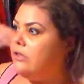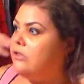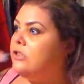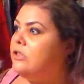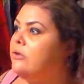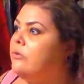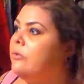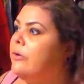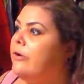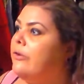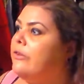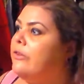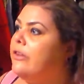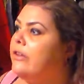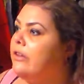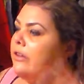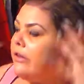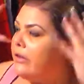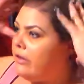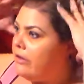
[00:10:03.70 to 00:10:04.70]
to grow
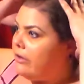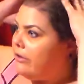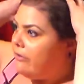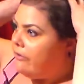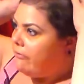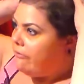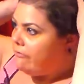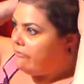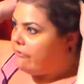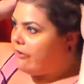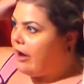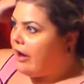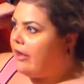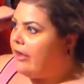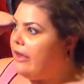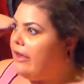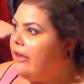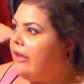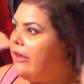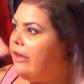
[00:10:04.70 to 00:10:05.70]
the front
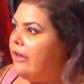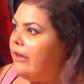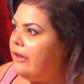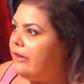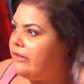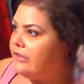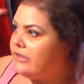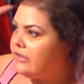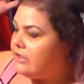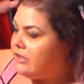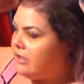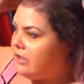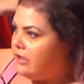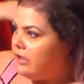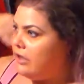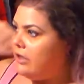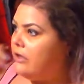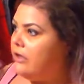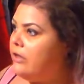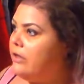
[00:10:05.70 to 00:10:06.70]
and
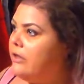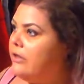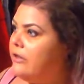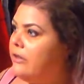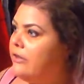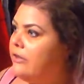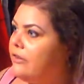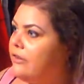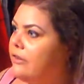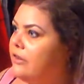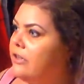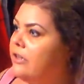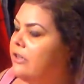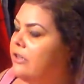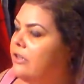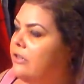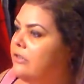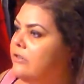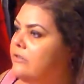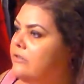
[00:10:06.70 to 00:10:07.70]

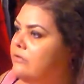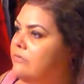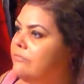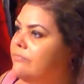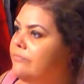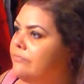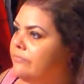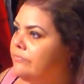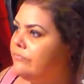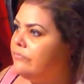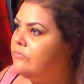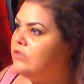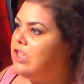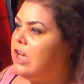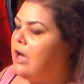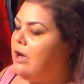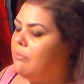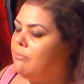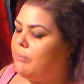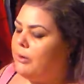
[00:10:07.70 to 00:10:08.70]
the
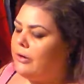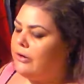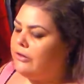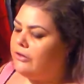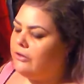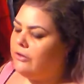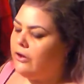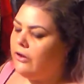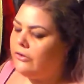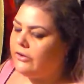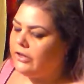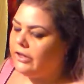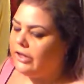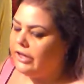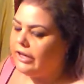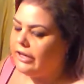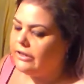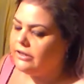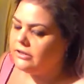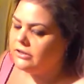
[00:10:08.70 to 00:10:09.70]
top part long
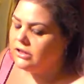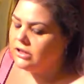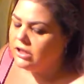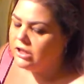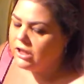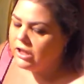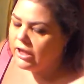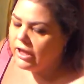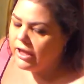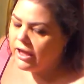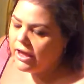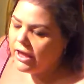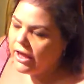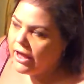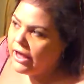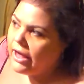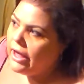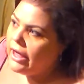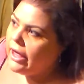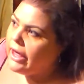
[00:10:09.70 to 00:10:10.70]
again.
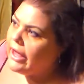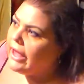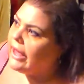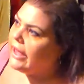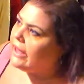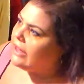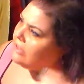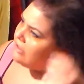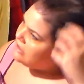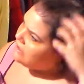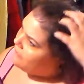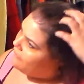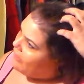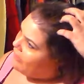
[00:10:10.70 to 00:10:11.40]
And as